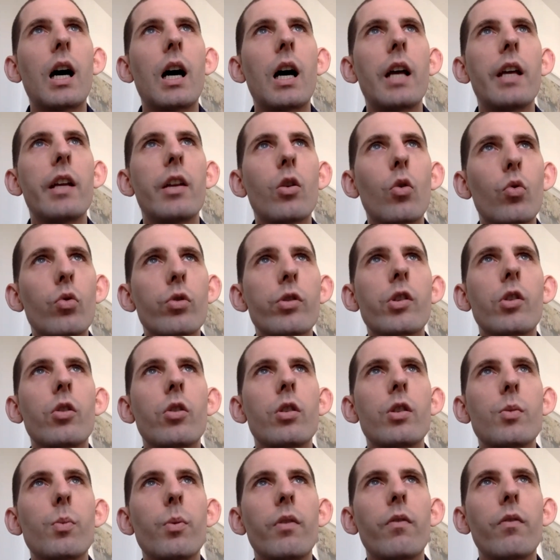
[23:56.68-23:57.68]
It also
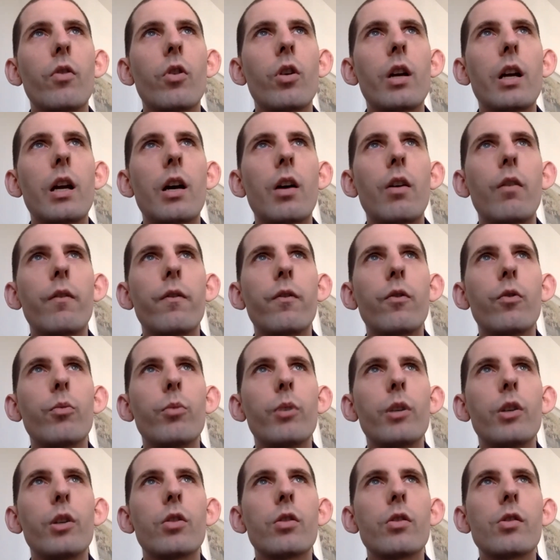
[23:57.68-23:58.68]
has been very helpful
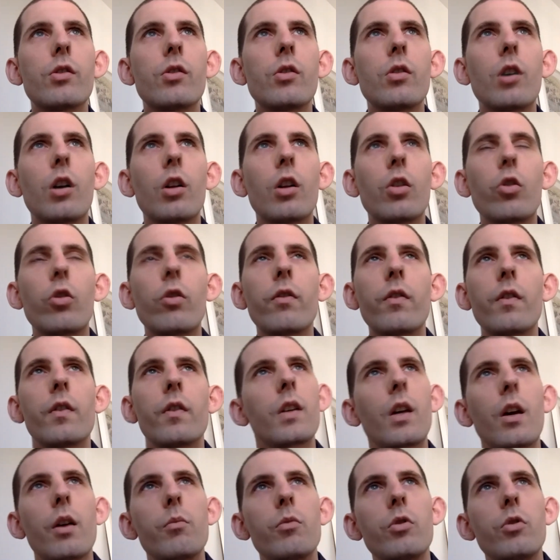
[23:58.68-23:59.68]
because a lot of the
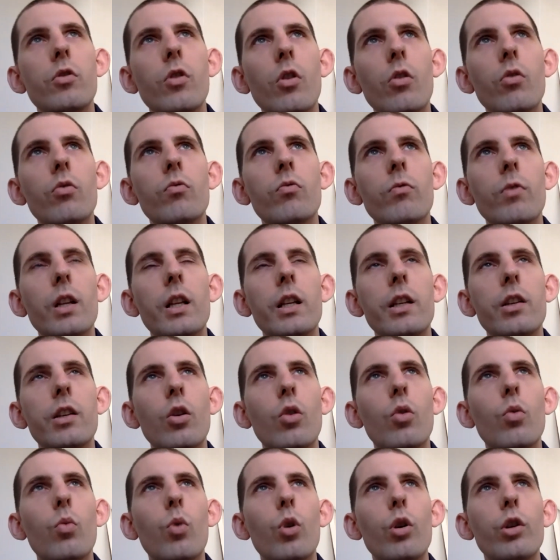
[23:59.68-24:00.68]
time you don't really
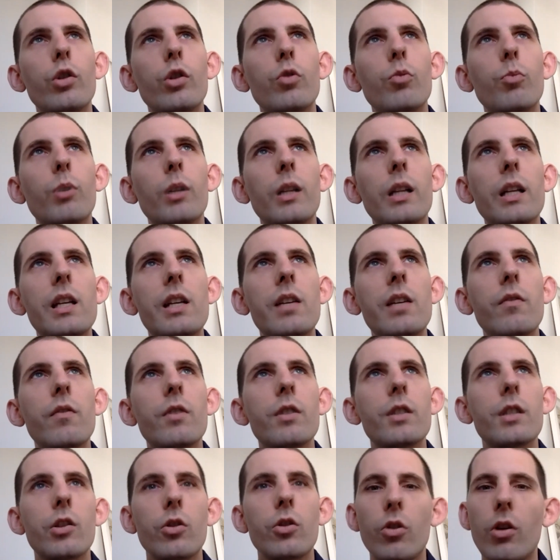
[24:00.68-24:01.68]
know what you believe
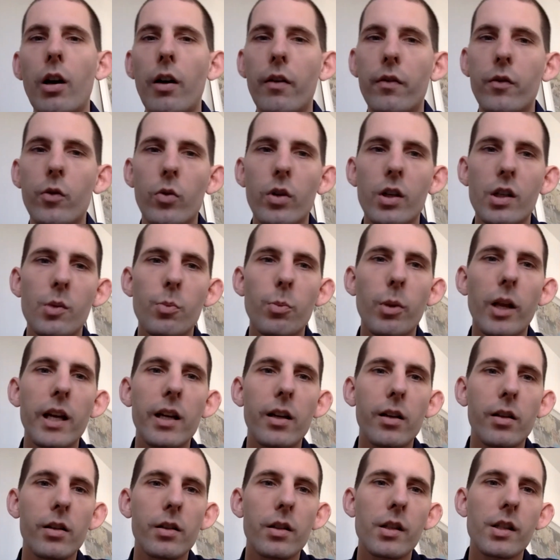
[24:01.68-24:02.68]
until you have to explain
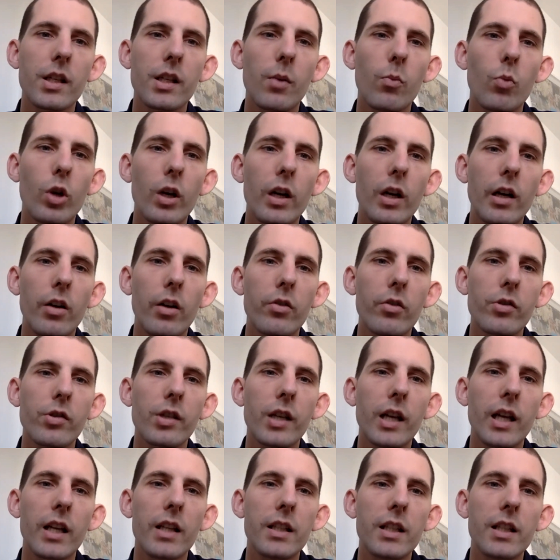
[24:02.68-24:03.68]
it to someone else. And